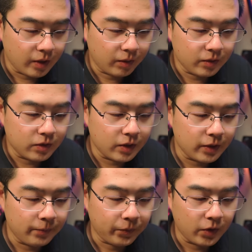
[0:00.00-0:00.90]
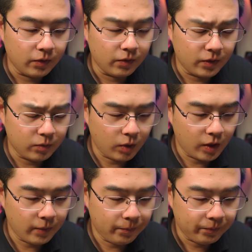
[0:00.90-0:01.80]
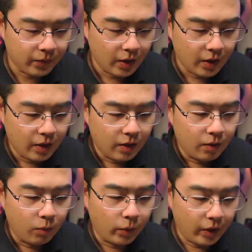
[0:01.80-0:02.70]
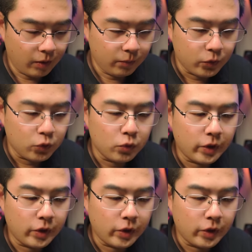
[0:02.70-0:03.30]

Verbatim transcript: here you can see in this one, well, you